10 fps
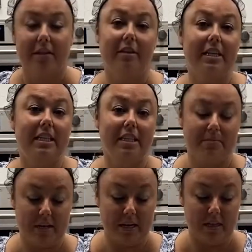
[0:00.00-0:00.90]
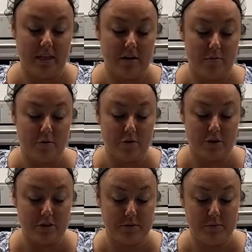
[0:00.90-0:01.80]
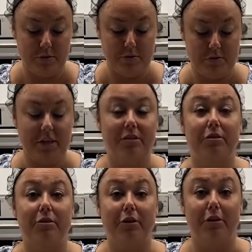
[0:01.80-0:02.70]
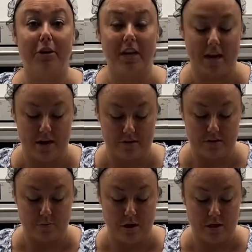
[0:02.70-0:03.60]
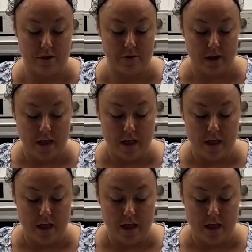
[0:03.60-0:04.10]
they'll need something a little more smooth because they're learning how to swallow.